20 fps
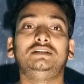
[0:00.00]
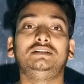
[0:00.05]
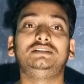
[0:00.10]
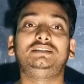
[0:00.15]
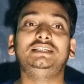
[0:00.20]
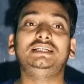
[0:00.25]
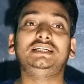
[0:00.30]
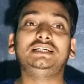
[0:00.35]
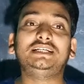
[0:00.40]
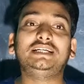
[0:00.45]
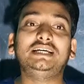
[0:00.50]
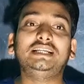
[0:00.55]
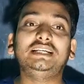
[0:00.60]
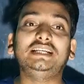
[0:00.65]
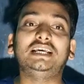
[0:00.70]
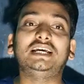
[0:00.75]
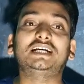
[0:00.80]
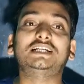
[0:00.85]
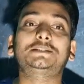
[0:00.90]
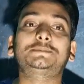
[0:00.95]
They can
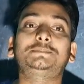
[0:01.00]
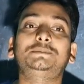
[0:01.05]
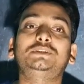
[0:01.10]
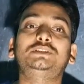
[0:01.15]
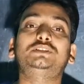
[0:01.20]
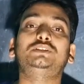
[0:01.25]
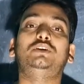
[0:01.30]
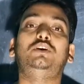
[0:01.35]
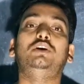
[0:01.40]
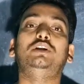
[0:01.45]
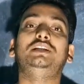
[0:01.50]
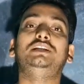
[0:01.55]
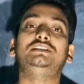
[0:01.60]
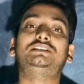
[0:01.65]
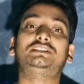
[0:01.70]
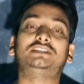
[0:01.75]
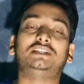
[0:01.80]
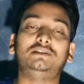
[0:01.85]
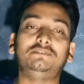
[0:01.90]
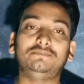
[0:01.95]
express only
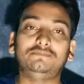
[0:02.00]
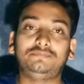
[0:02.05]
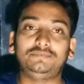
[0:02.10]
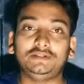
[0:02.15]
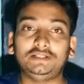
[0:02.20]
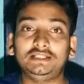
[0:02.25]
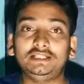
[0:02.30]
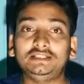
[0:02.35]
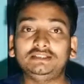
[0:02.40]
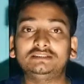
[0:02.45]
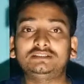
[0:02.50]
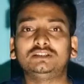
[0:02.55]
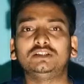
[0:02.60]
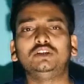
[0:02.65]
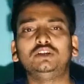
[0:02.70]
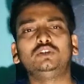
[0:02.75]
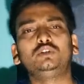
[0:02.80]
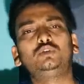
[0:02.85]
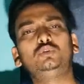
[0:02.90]
some feelings